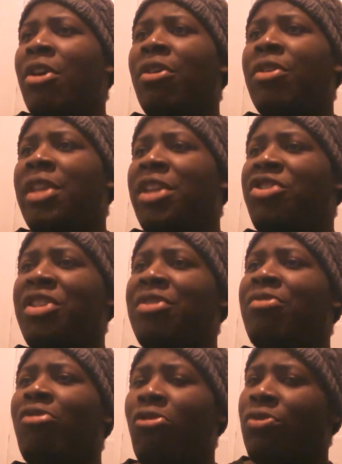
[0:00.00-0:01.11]
her that she's
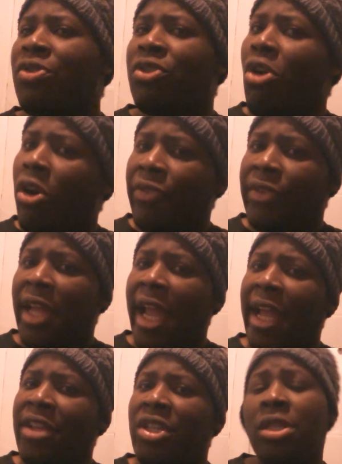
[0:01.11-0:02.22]
grown soft
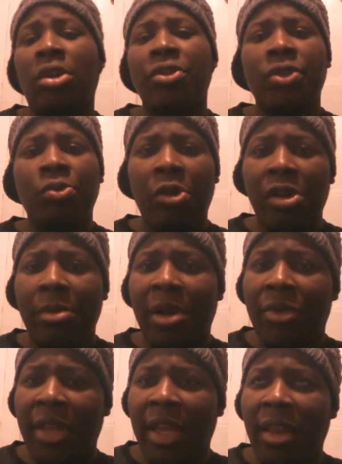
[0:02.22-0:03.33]
and she starts to worry
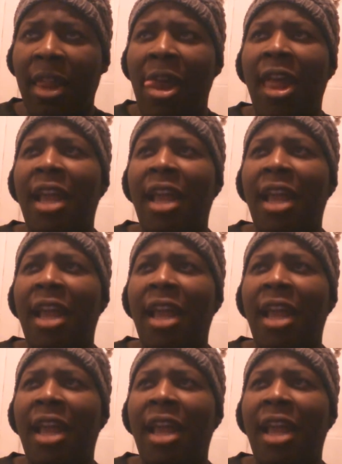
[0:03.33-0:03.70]
about that.